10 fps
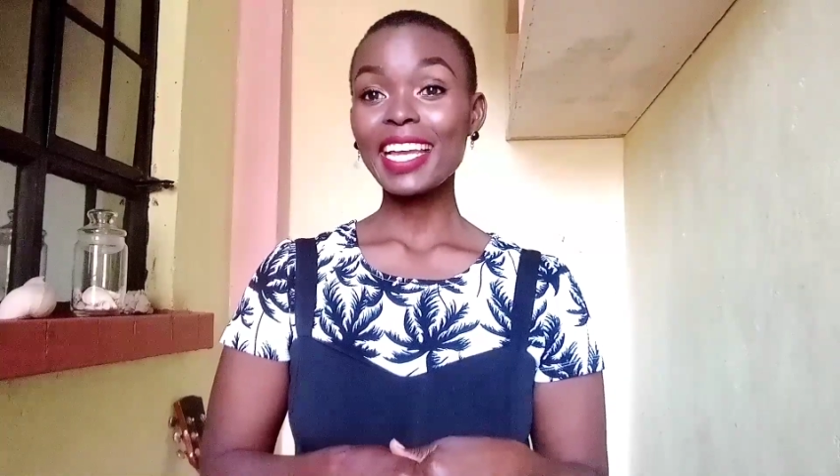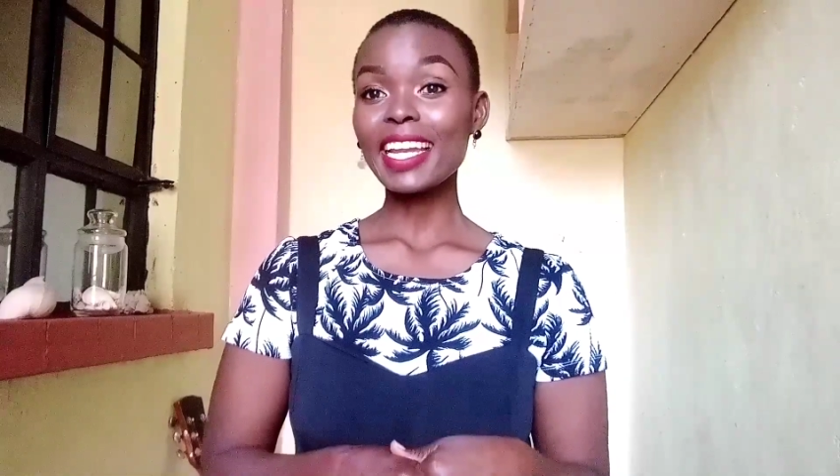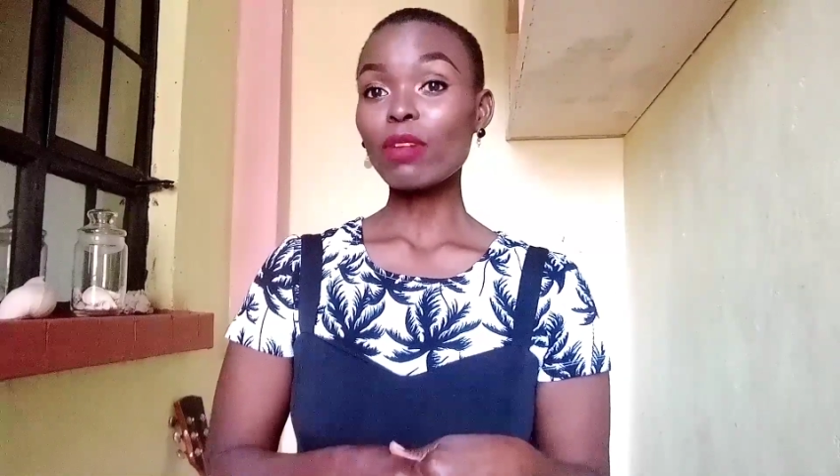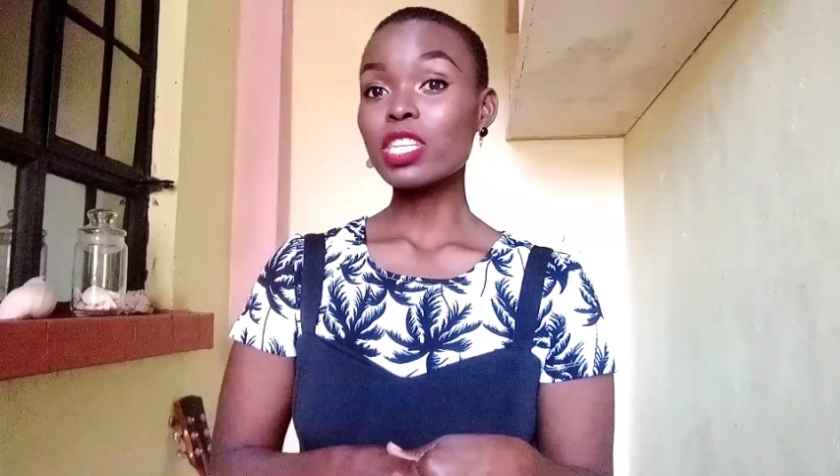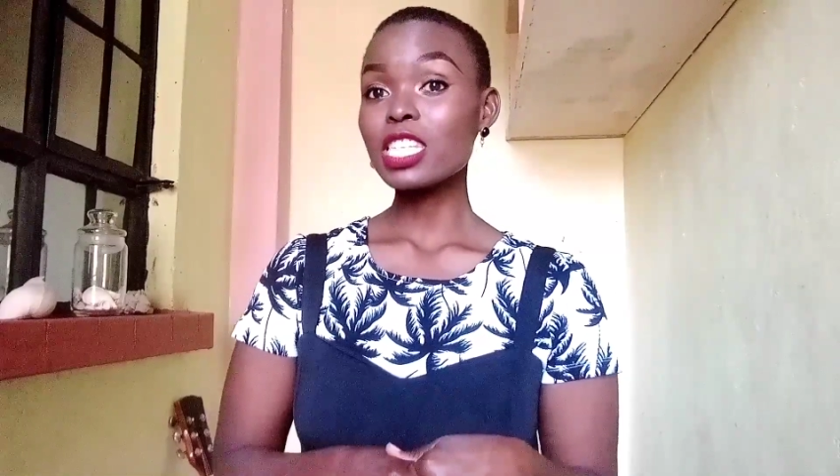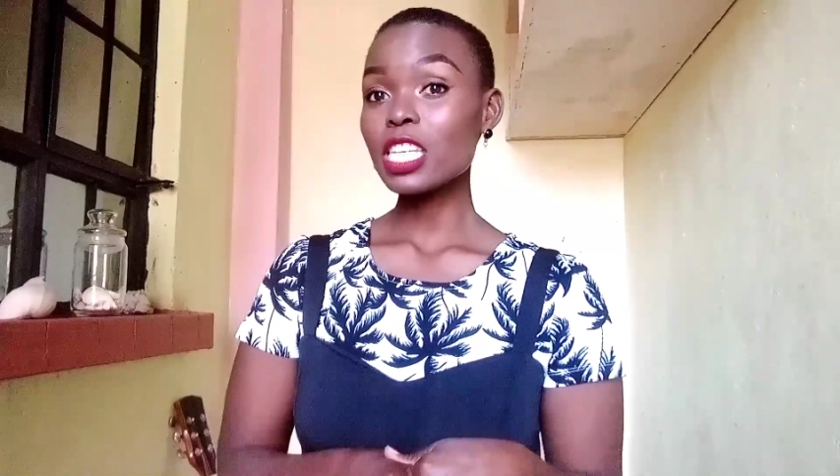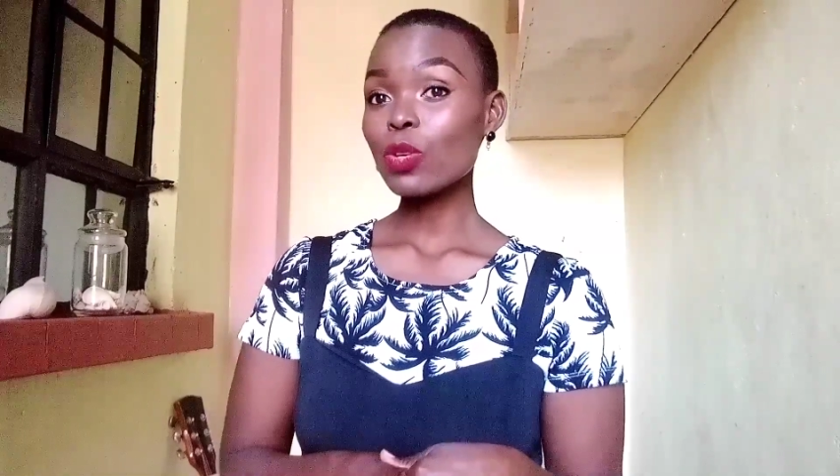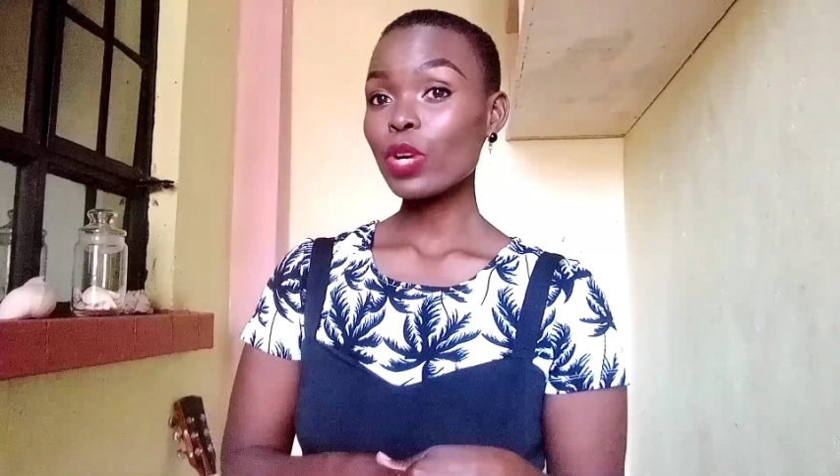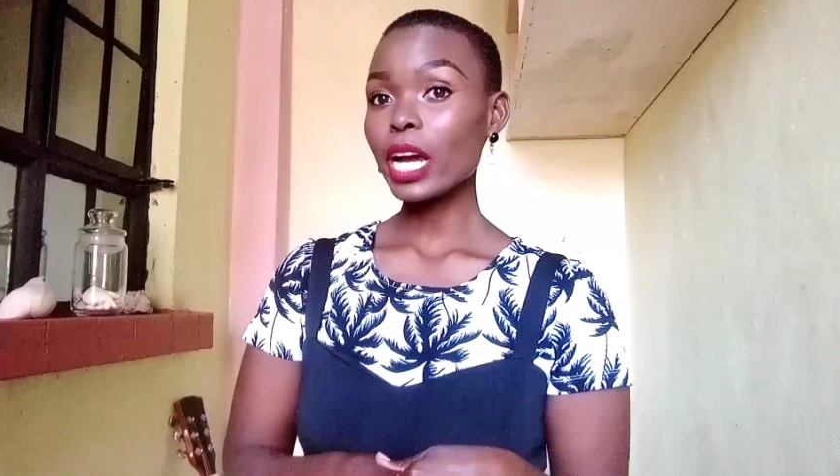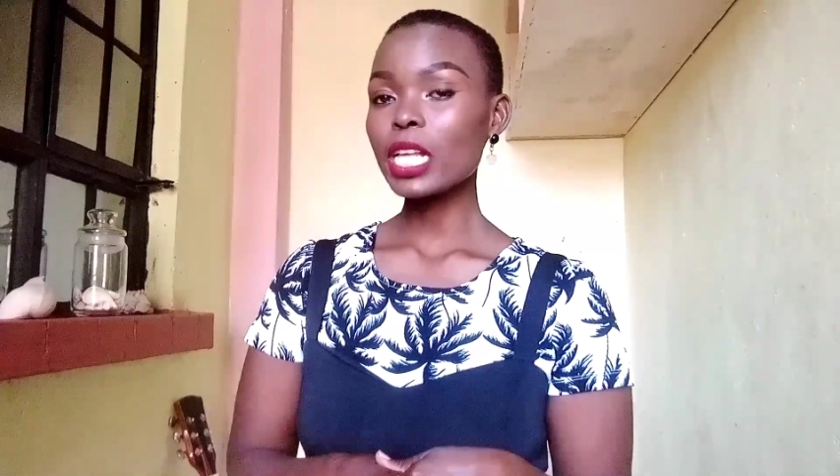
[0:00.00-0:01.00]
and I'll see
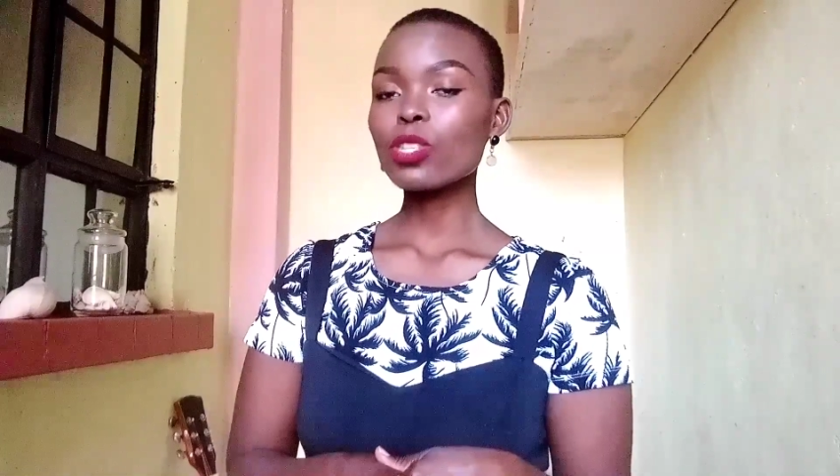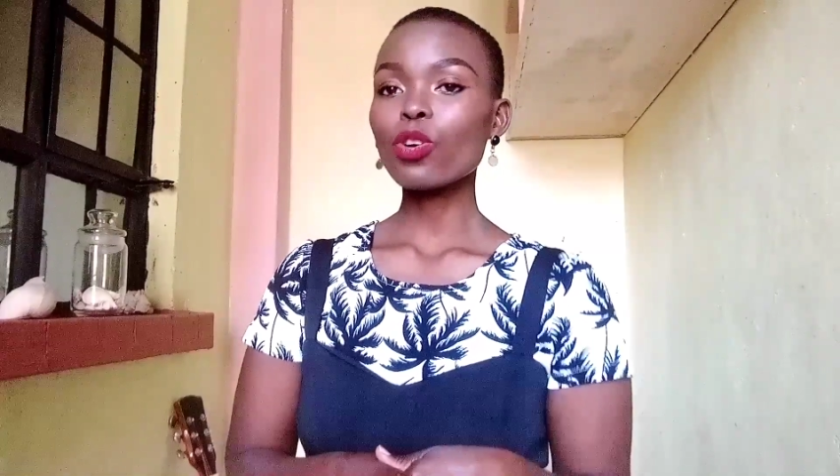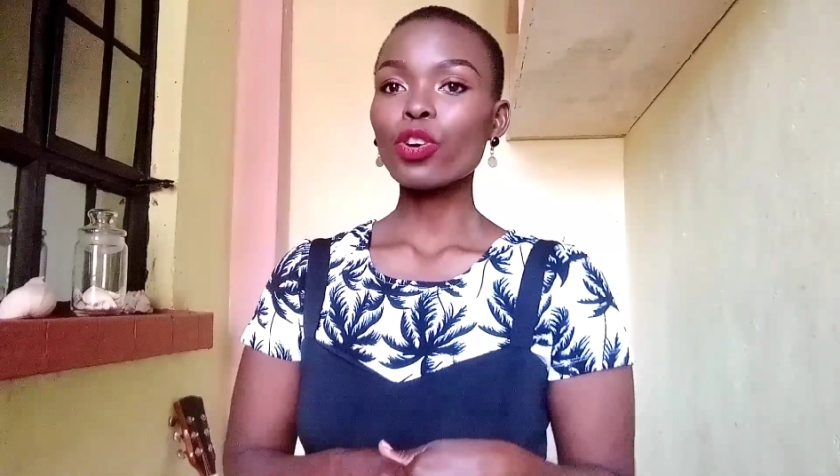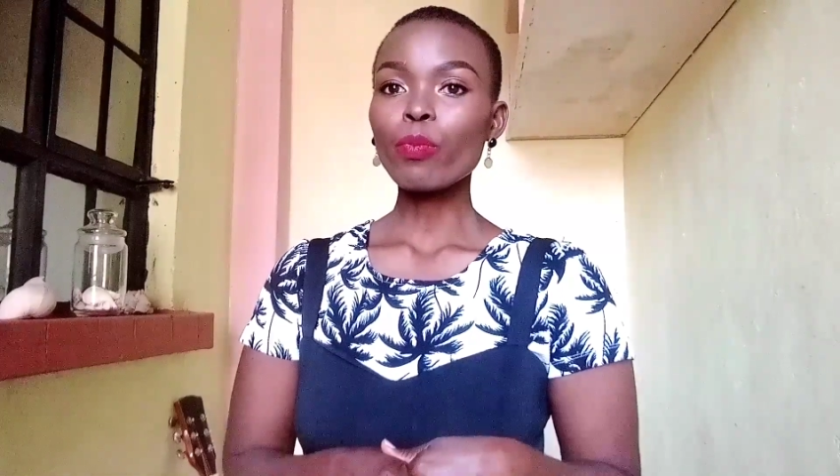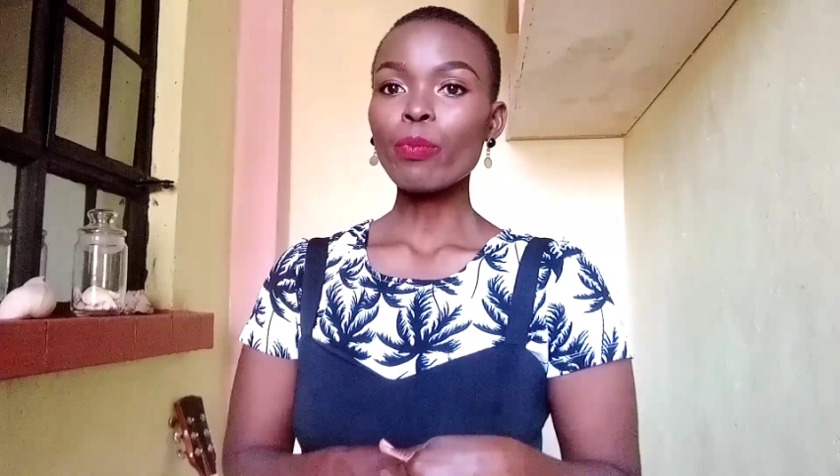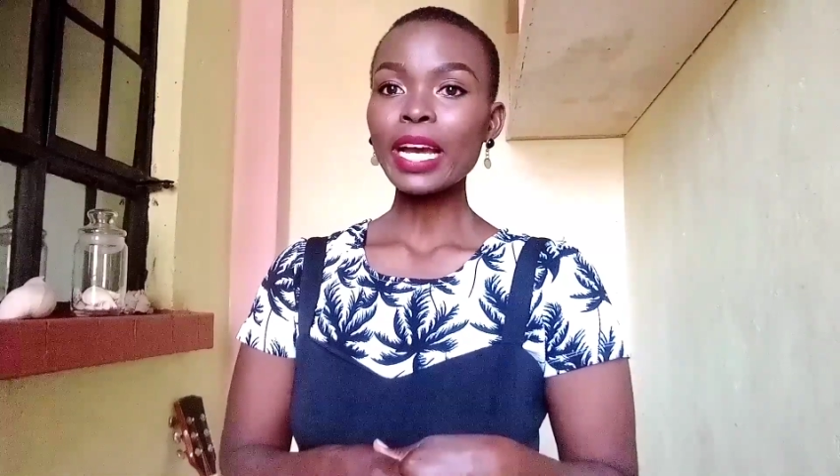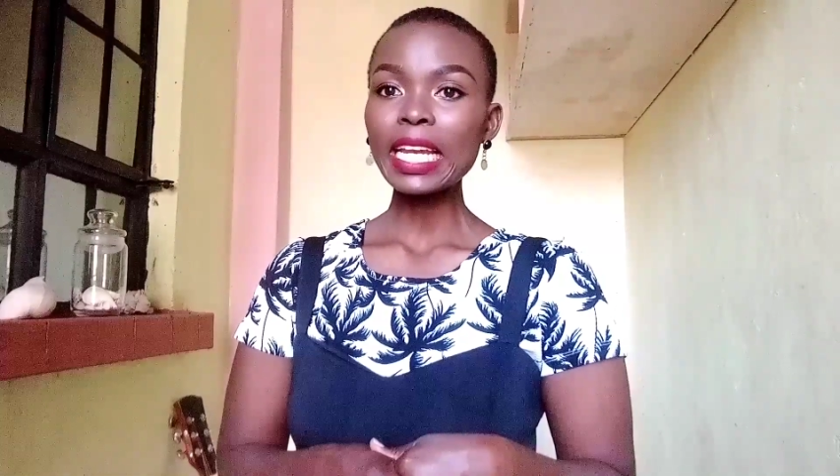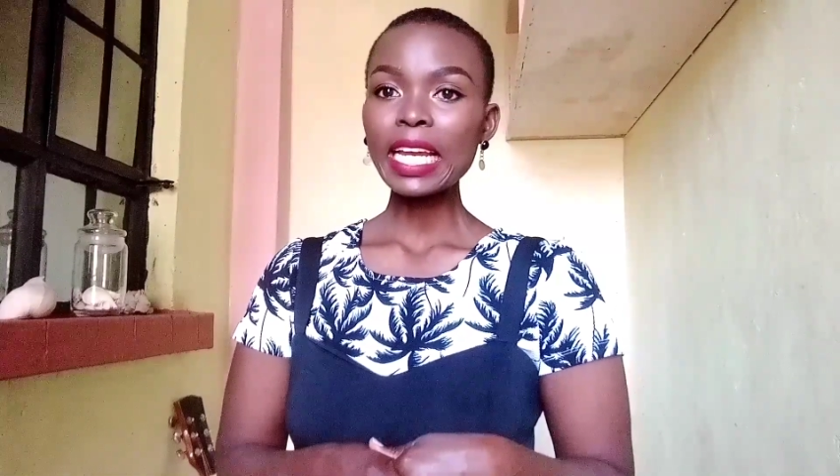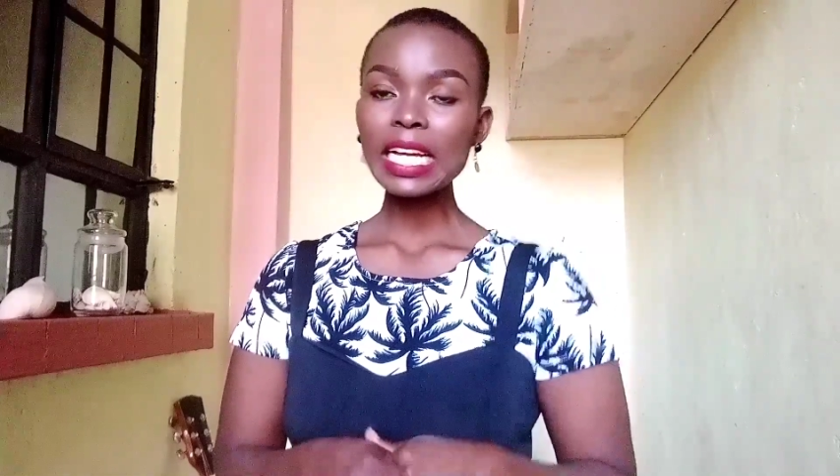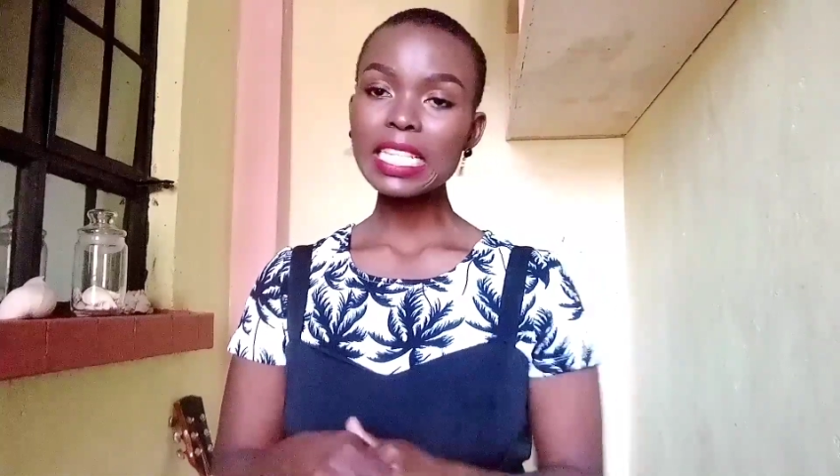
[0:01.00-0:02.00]
you guys on my
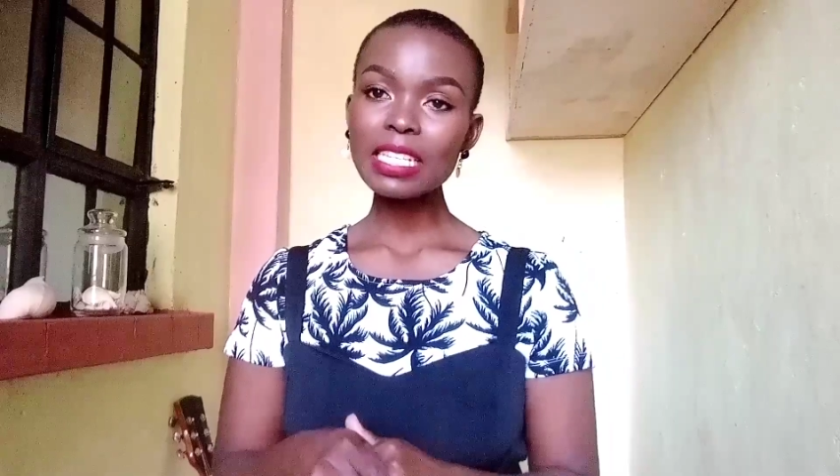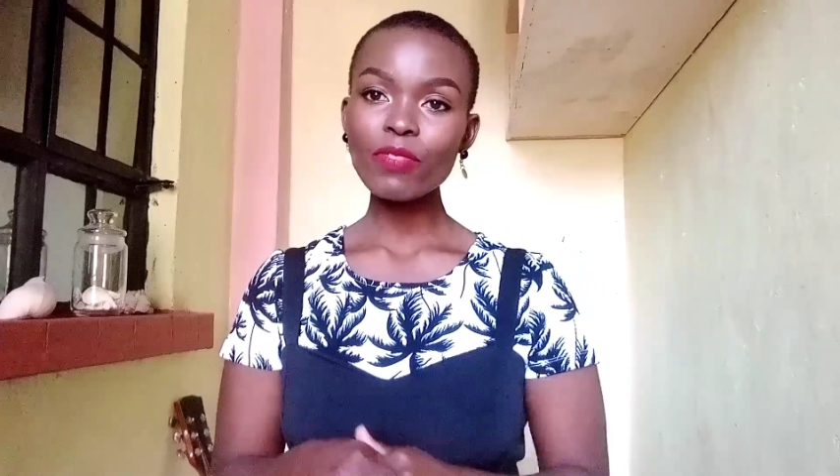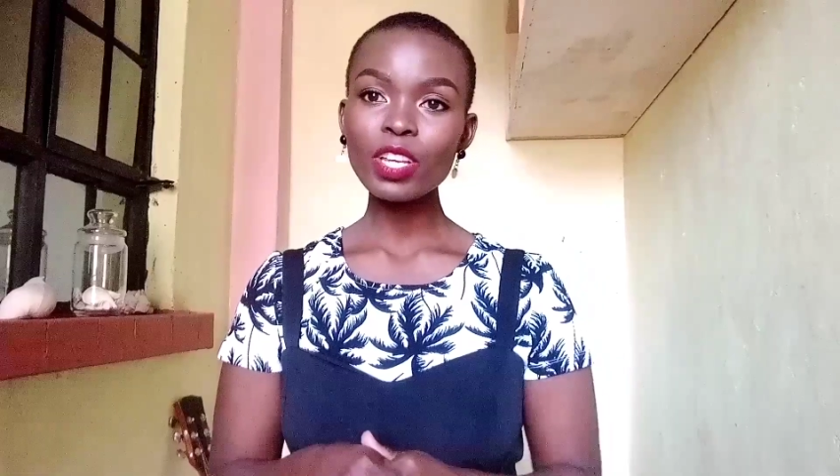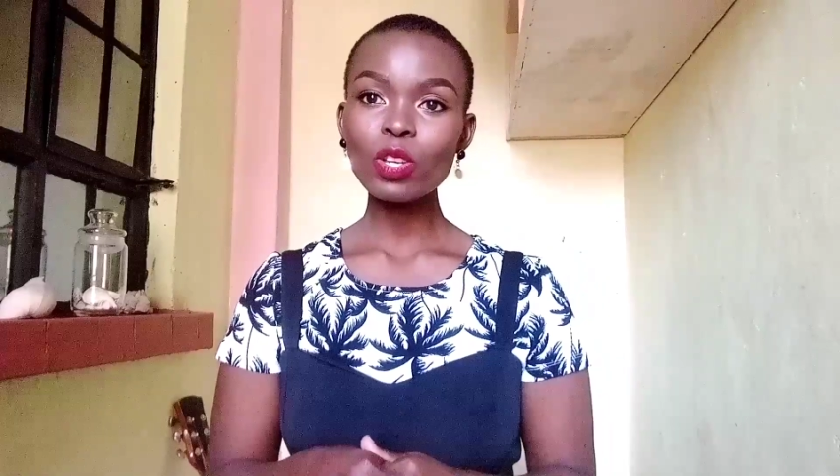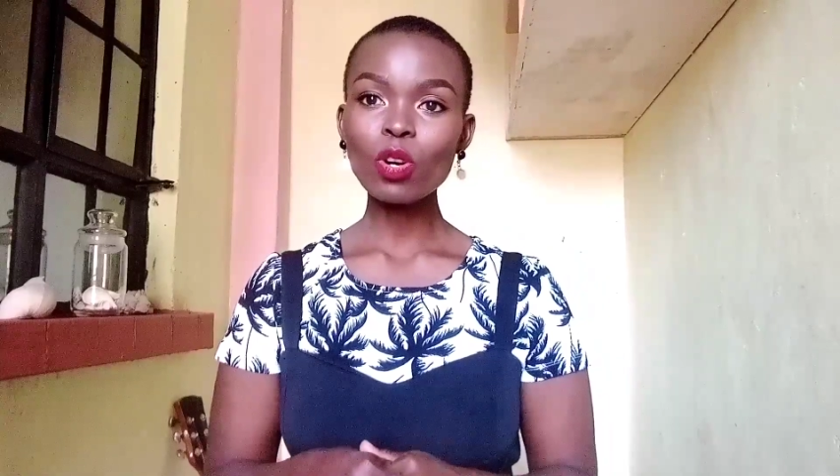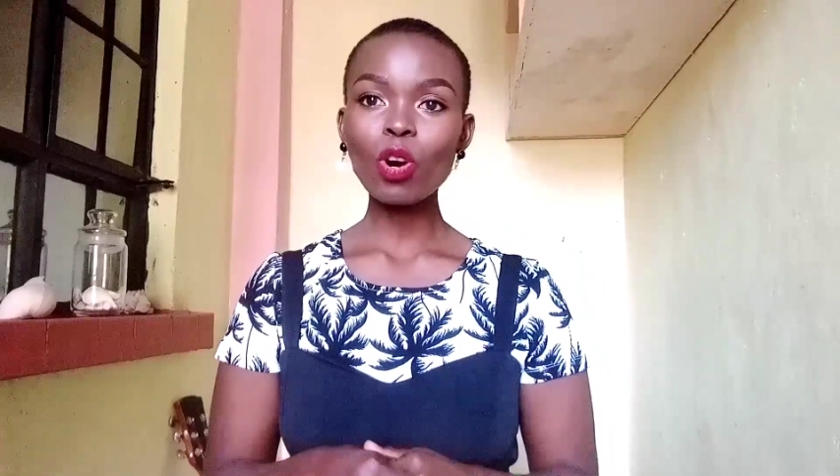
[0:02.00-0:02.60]
next video.